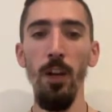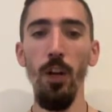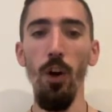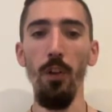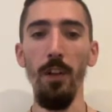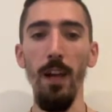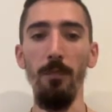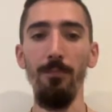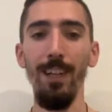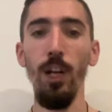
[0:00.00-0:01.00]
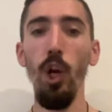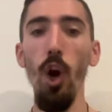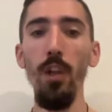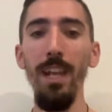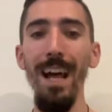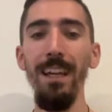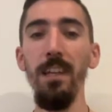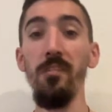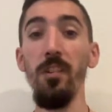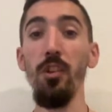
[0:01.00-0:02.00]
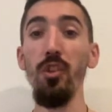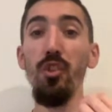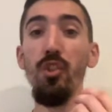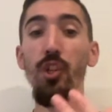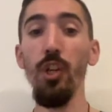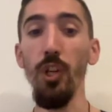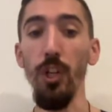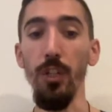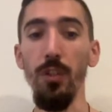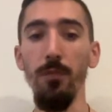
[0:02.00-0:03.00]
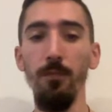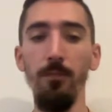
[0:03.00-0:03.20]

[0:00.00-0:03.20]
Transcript: Gonna. Gonna is skirt.